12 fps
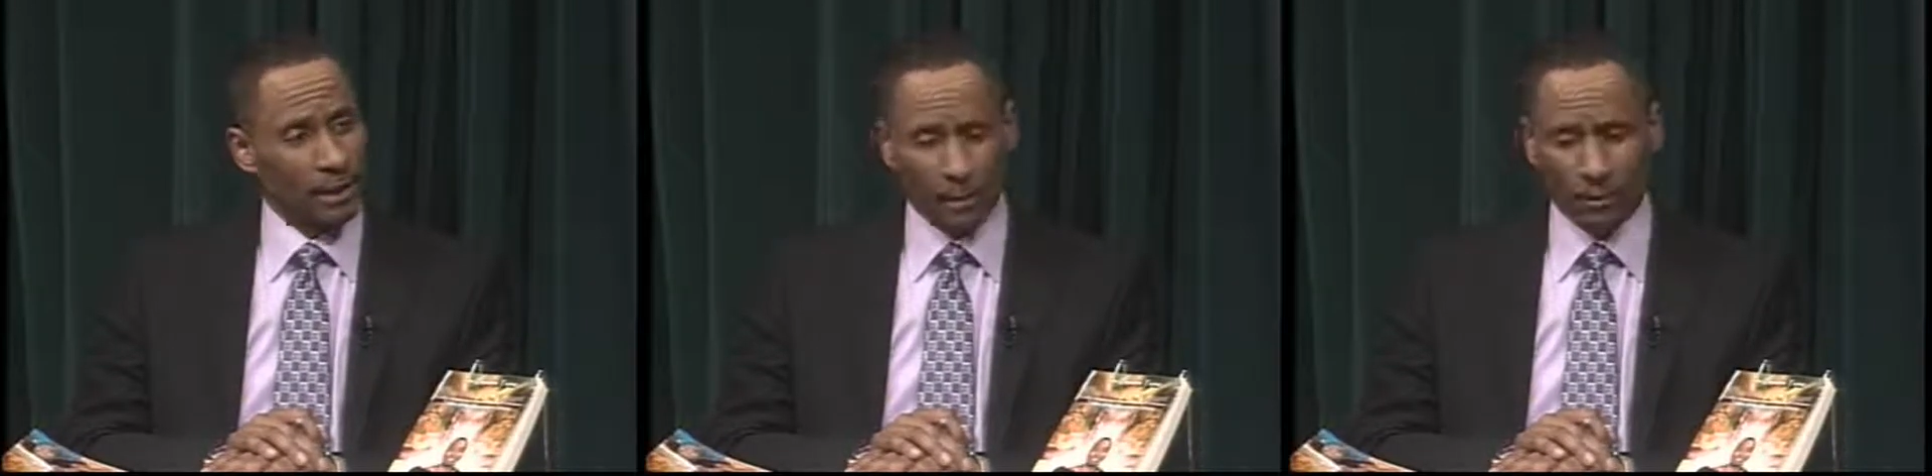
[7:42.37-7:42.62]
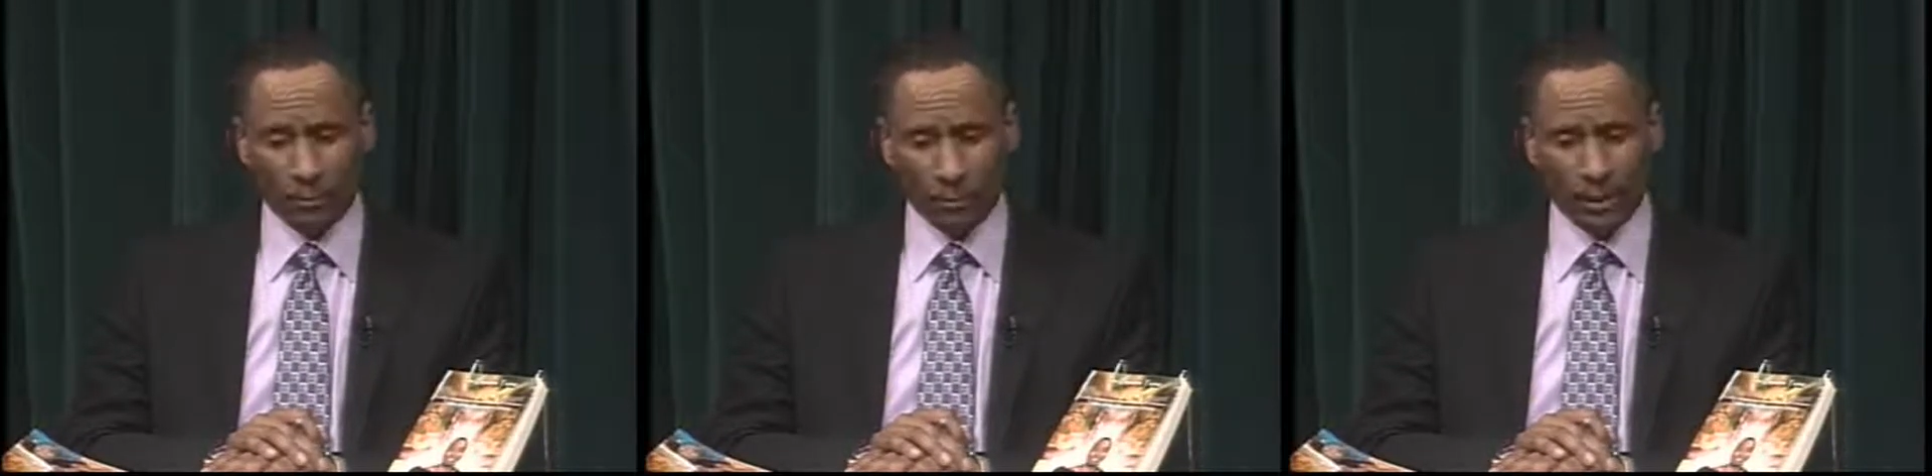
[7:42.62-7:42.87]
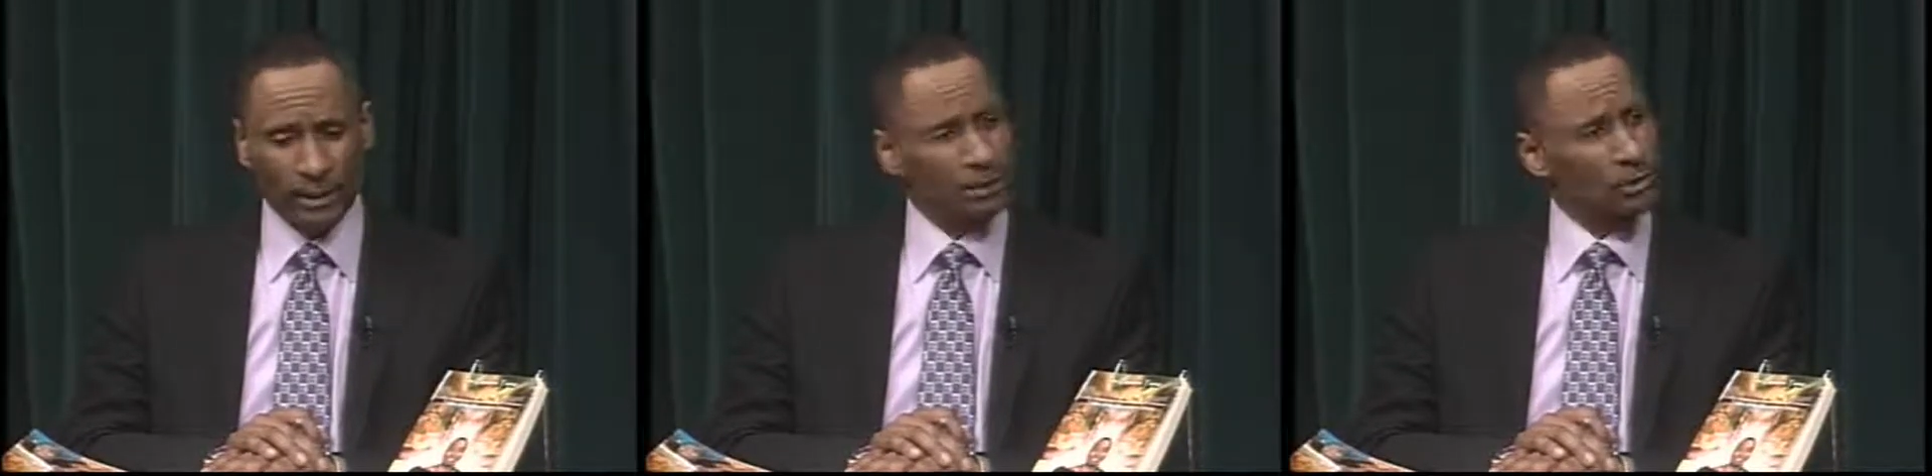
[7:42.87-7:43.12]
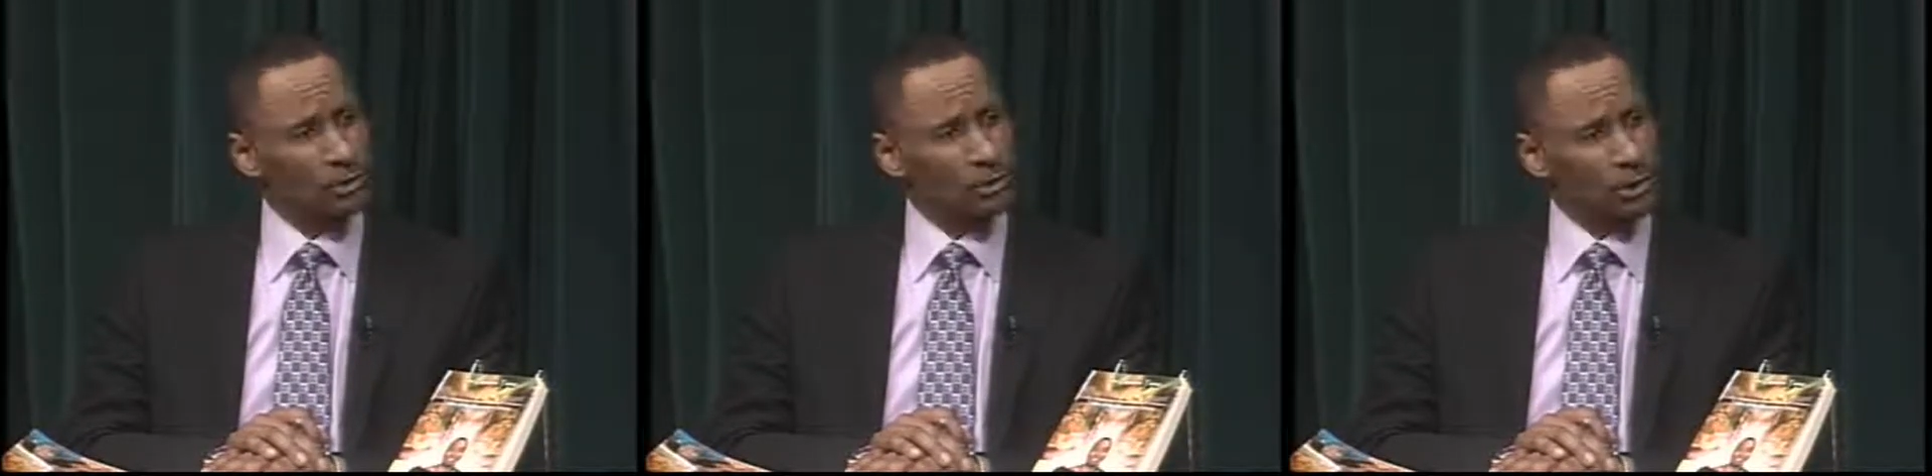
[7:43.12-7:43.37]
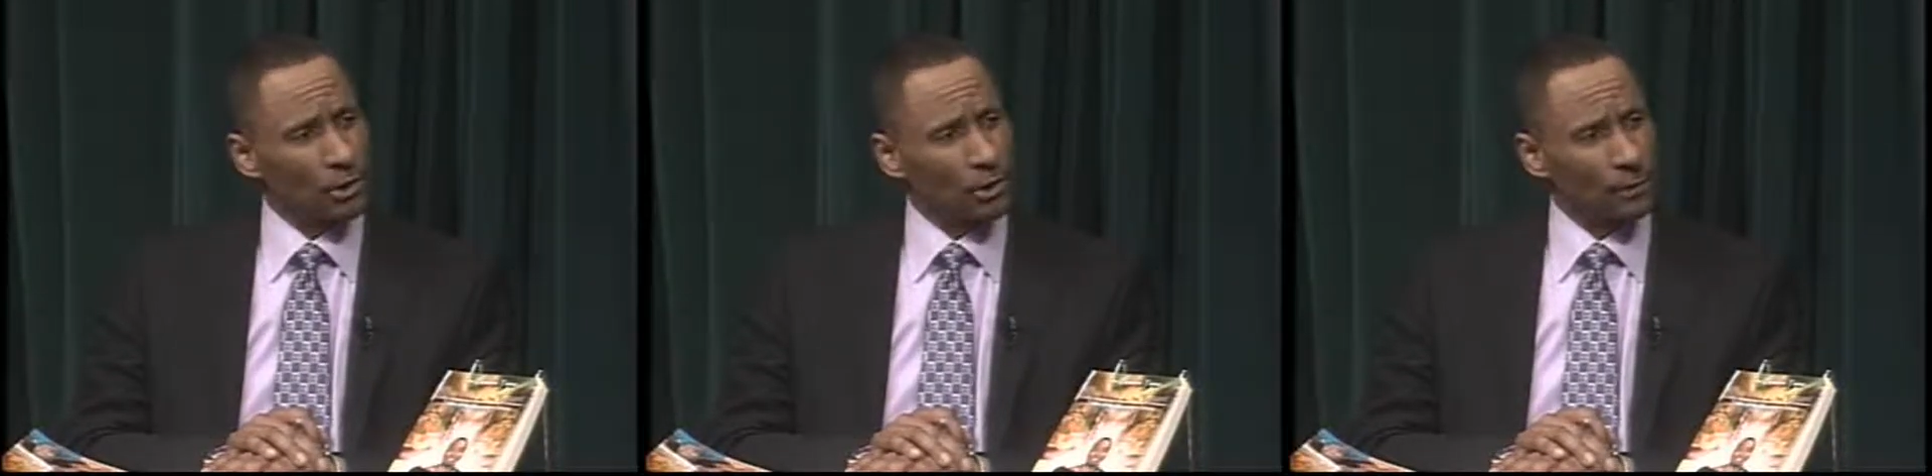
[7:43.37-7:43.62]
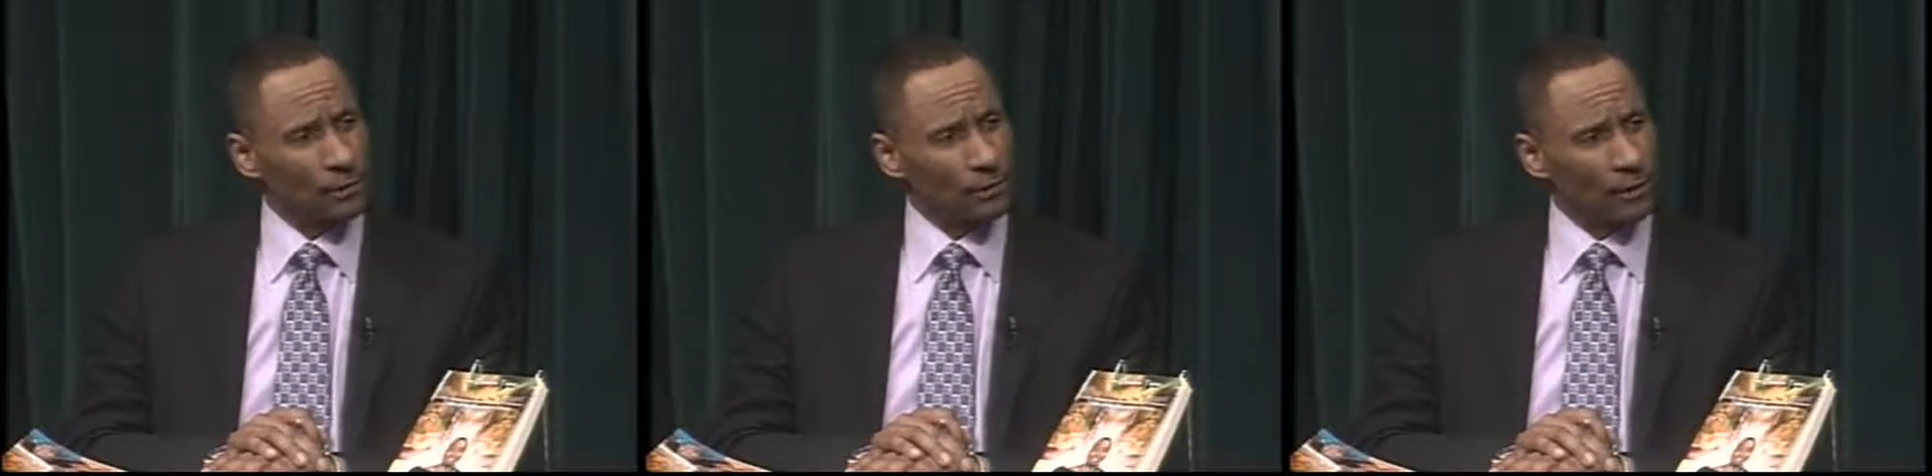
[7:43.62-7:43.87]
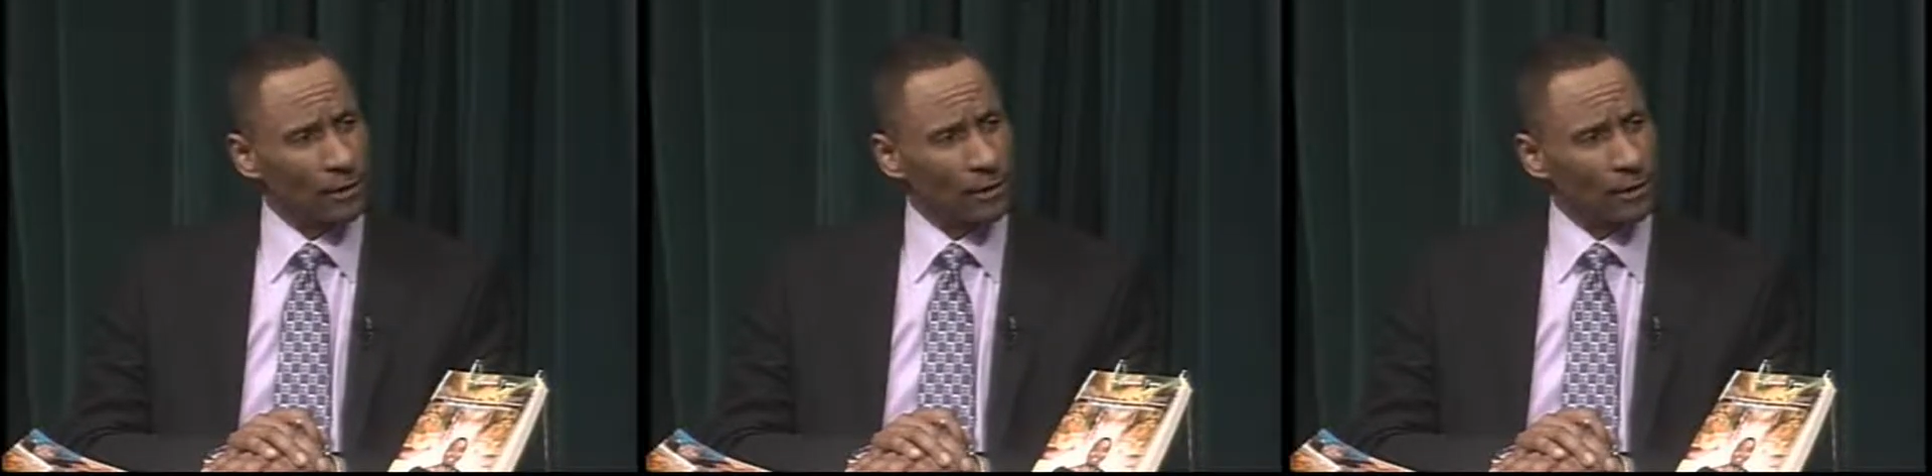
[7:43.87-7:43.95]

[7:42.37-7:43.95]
I couldn't wait to share it with